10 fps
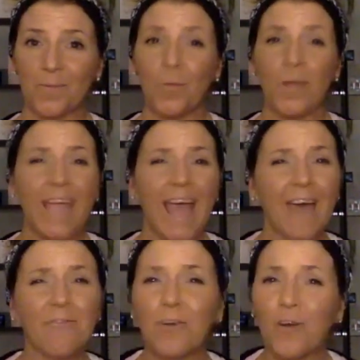We
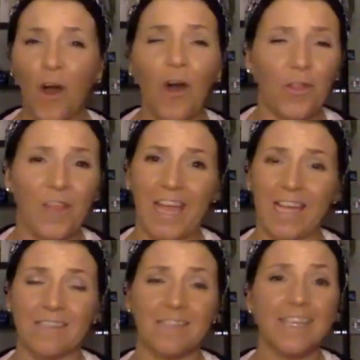have got
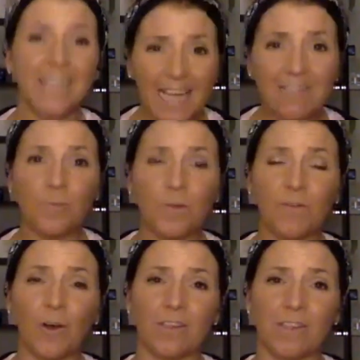this. Yes,
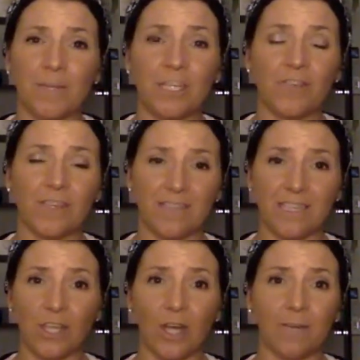we've got some
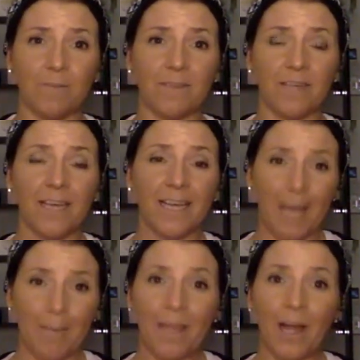interesting times
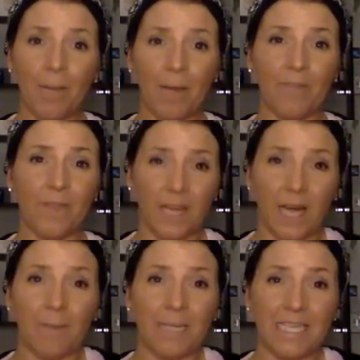coming up over the
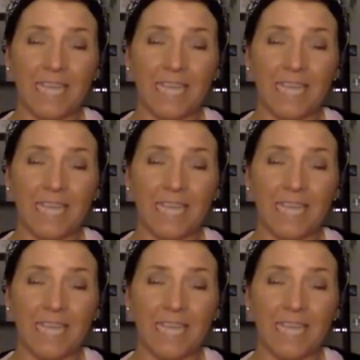coming